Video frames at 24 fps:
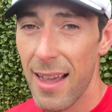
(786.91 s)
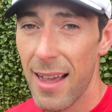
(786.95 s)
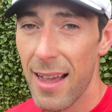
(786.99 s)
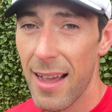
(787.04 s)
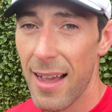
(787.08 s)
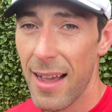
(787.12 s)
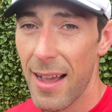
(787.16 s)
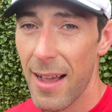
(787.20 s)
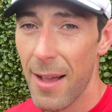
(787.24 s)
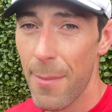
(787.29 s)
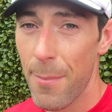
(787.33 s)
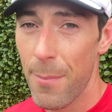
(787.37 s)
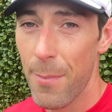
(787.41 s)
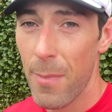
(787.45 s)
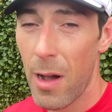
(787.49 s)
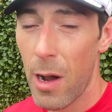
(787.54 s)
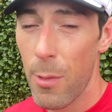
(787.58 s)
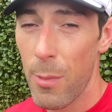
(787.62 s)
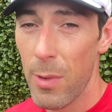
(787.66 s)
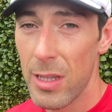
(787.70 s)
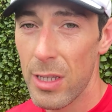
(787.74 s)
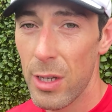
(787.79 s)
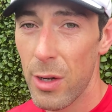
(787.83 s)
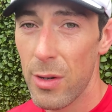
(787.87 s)
Um, I
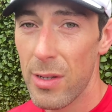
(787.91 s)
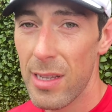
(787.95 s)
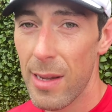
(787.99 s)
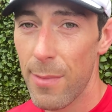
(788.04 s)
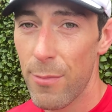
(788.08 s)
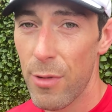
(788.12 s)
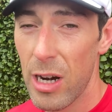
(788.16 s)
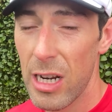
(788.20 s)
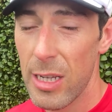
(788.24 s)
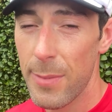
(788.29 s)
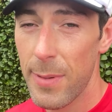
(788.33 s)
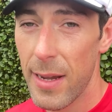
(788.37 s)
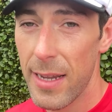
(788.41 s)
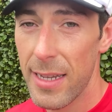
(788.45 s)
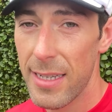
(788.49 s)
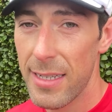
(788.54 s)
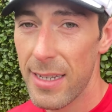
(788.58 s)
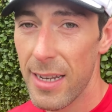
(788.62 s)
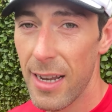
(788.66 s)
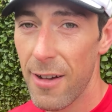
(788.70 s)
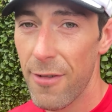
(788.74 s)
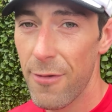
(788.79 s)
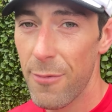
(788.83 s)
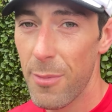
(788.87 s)
will do some race pace
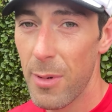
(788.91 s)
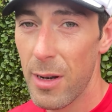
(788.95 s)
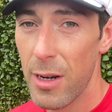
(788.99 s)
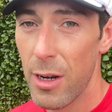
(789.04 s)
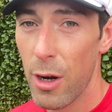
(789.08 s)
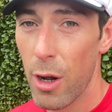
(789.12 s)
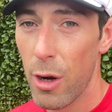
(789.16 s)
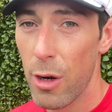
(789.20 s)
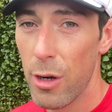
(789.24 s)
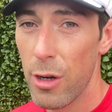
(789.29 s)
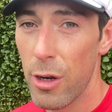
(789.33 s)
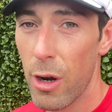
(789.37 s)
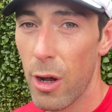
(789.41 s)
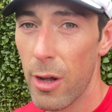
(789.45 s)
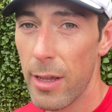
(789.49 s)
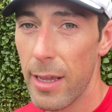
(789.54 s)
stuff, but not, not